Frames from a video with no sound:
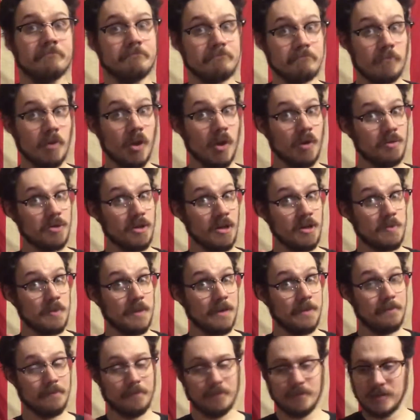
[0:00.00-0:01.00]
No judgment.
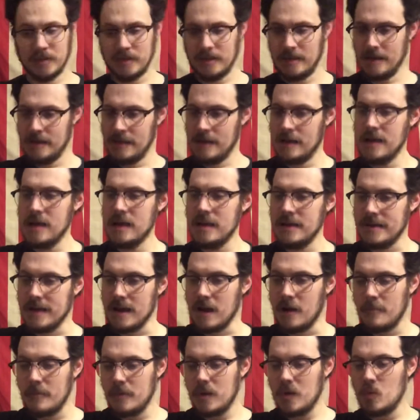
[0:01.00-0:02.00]

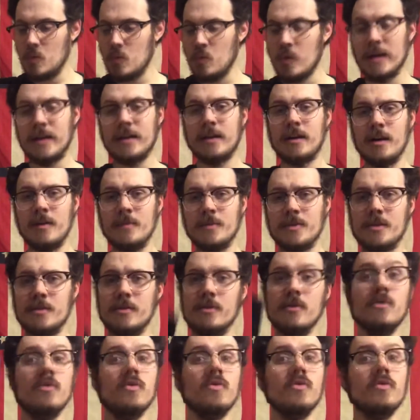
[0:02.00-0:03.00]
Now, when it comes
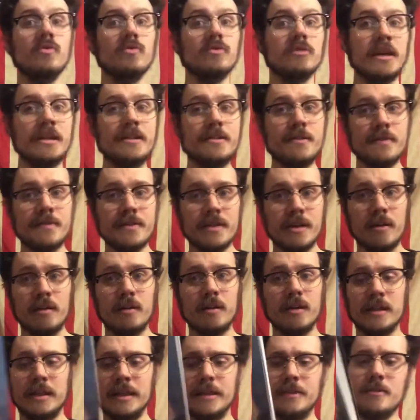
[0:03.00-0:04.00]
to Legend of Zelda: A
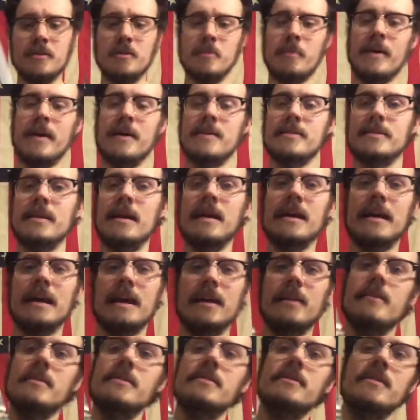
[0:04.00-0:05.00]
Link to the Past,
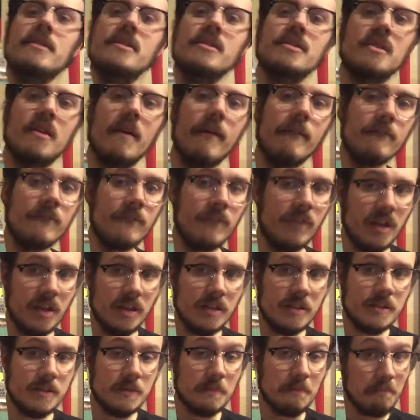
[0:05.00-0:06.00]
again, this is
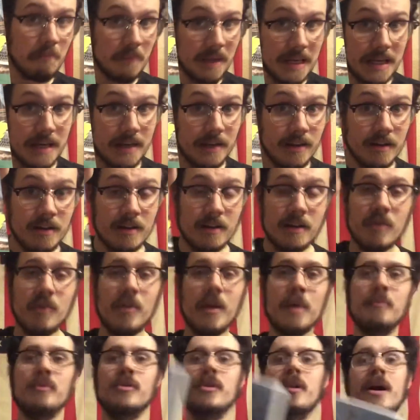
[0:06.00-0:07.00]
Viz Media. They
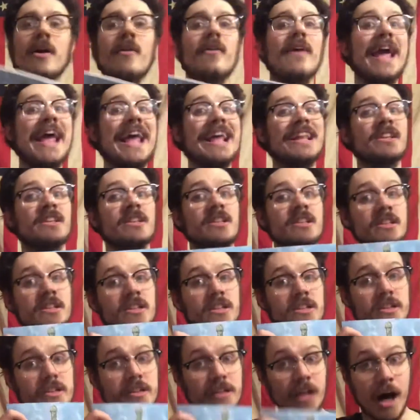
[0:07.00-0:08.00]
put out a
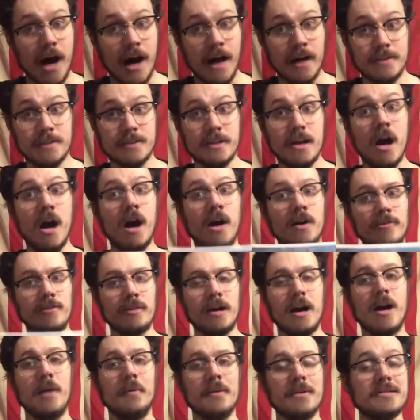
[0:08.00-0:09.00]
lot of
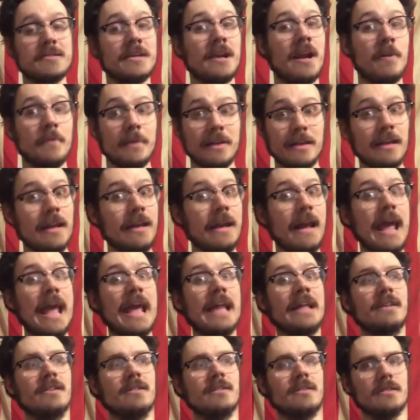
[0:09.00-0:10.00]
comics, and I mean like a
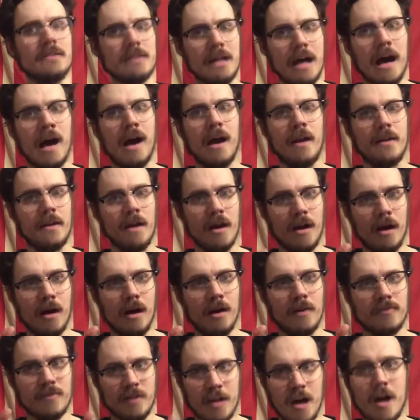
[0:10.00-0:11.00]
lot
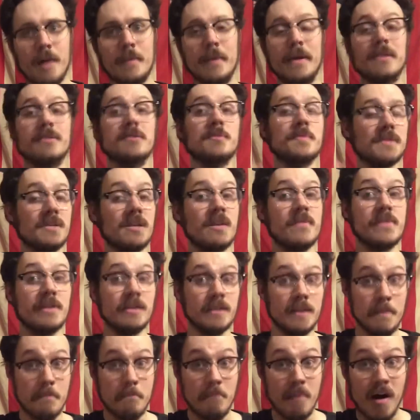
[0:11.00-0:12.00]
of comics, specifically
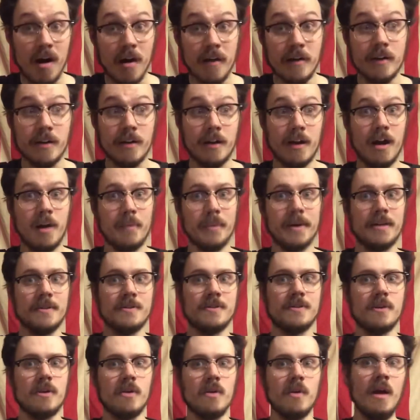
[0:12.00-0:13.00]
manga comics.
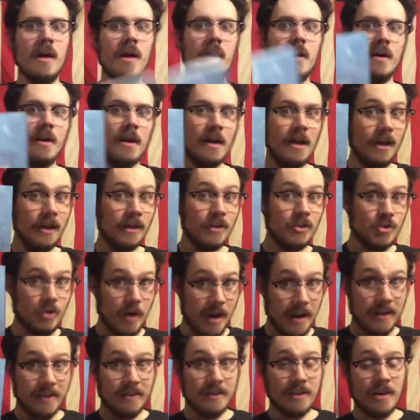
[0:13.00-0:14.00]
So,
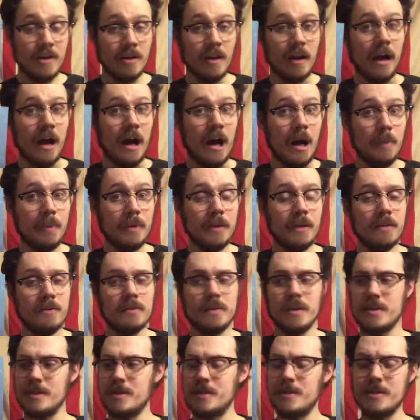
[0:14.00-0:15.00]
tracking down a copy of
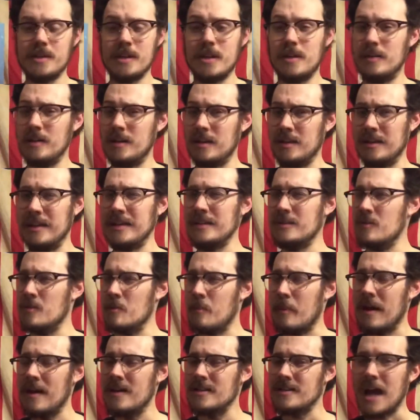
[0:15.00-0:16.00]
Legend of Zelda: A Link to the
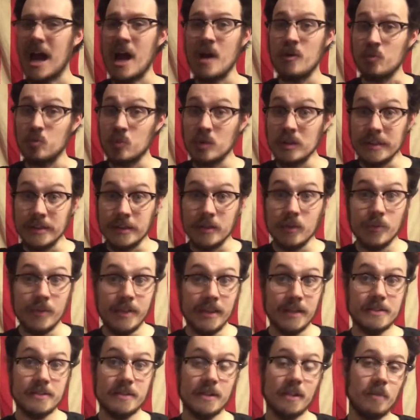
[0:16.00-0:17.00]
Past, I really don't
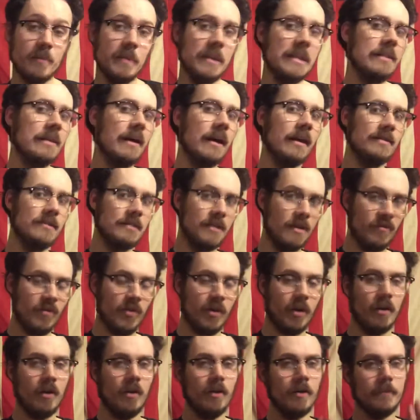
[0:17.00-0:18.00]
think is going to be that
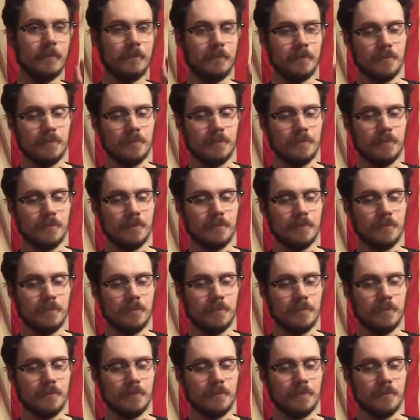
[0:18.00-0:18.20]
difficult.